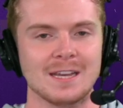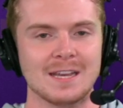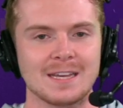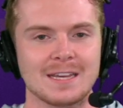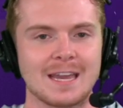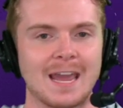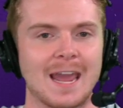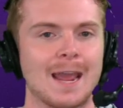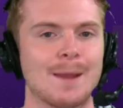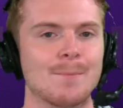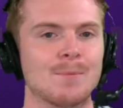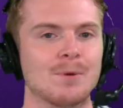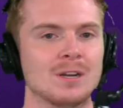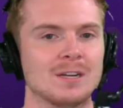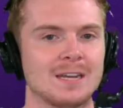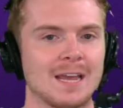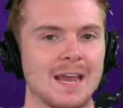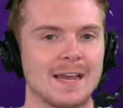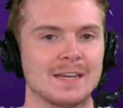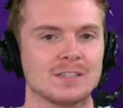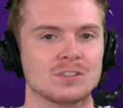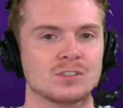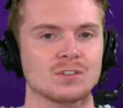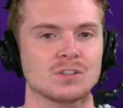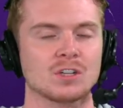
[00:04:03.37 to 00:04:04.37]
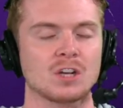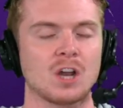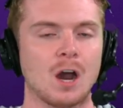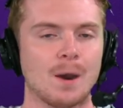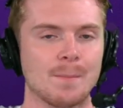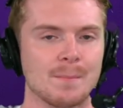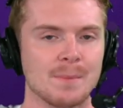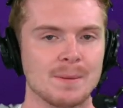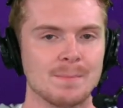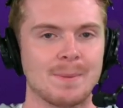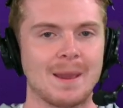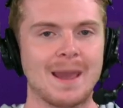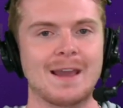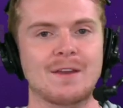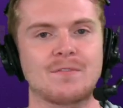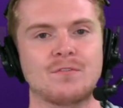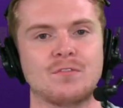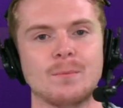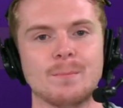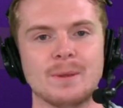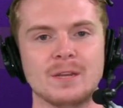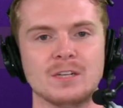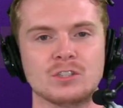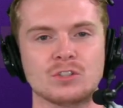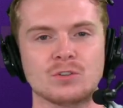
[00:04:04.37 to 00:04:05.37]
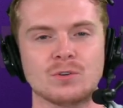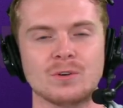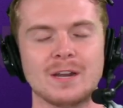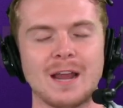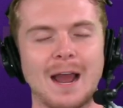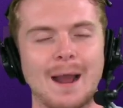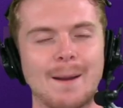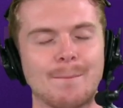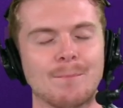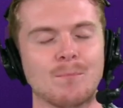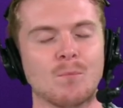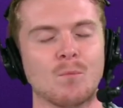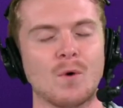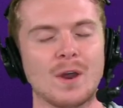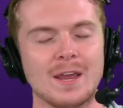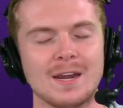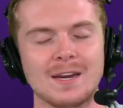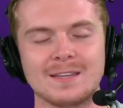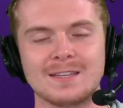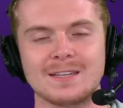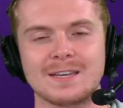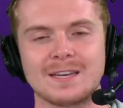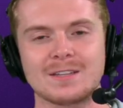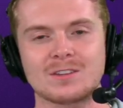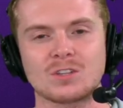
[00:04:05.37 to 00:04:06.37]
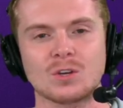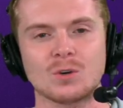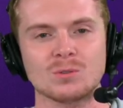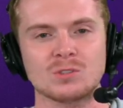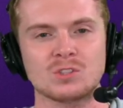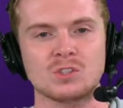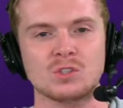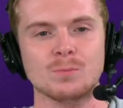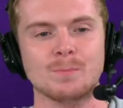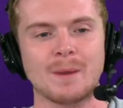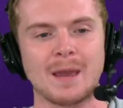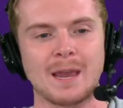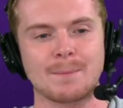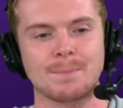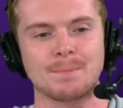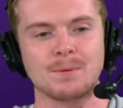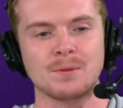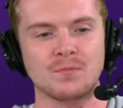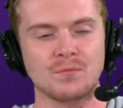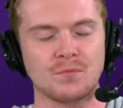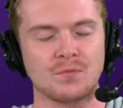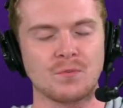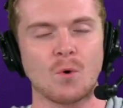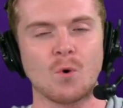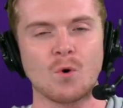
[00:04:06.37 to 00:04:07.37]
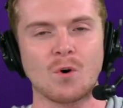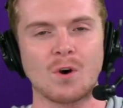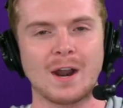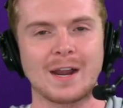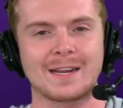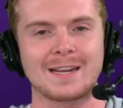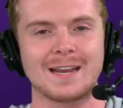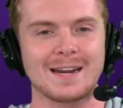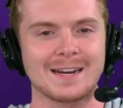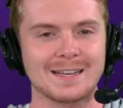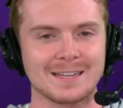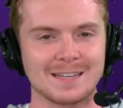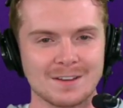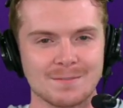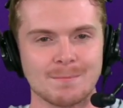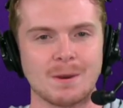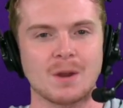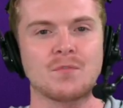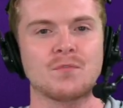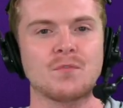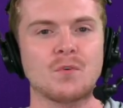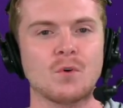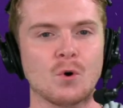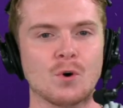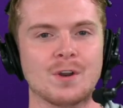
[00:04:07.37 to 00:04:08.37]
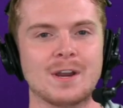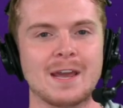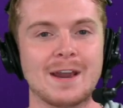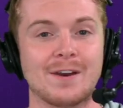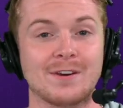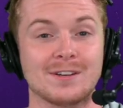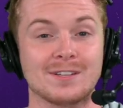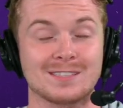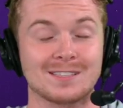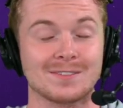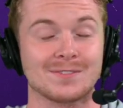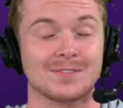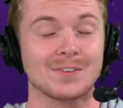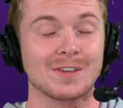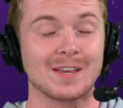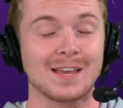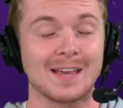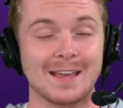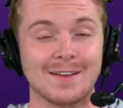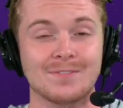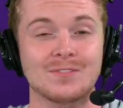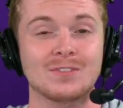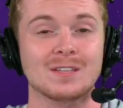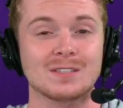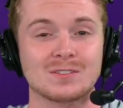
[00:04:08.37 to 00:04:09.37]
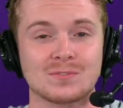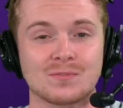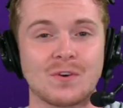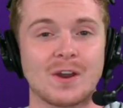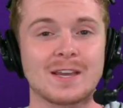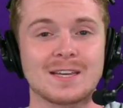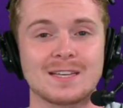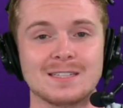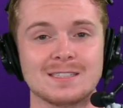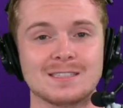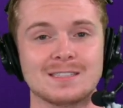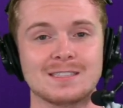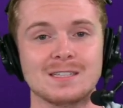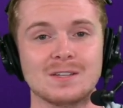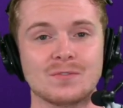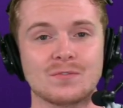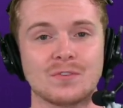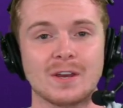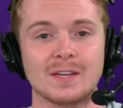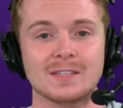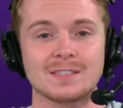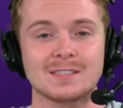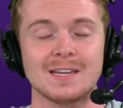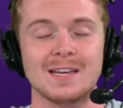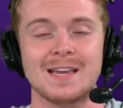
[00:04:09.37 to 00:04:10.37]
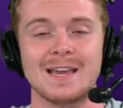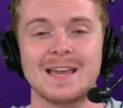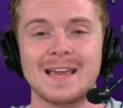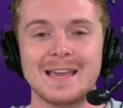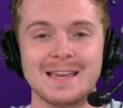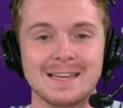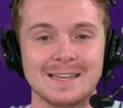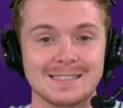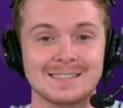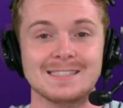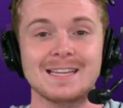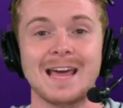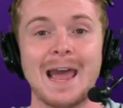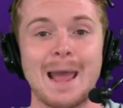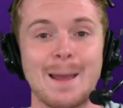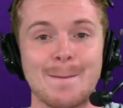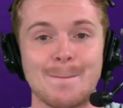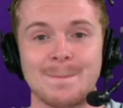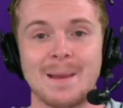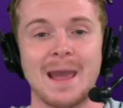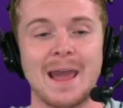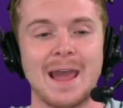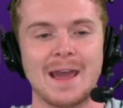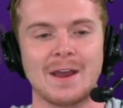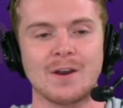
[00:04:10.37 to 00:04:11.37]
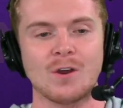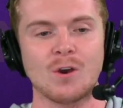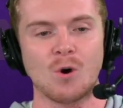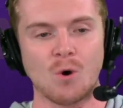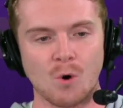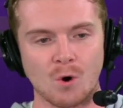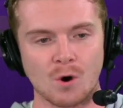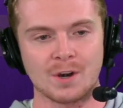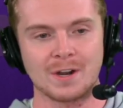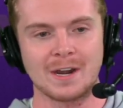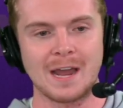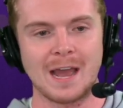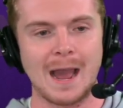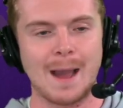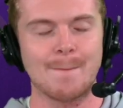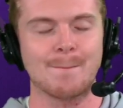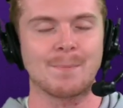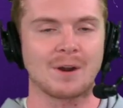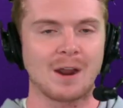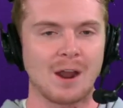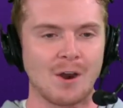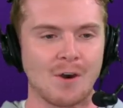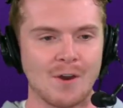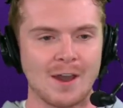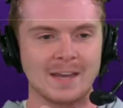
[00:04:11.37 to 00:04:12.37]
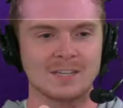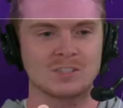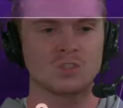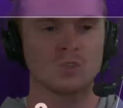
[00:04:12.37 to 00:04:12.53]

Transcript: Cameron Dantzler coming back from injury. I'm waiting to get those two back before I kind of give my full analysis if this Vikings defense is that bad or not. But I'll ask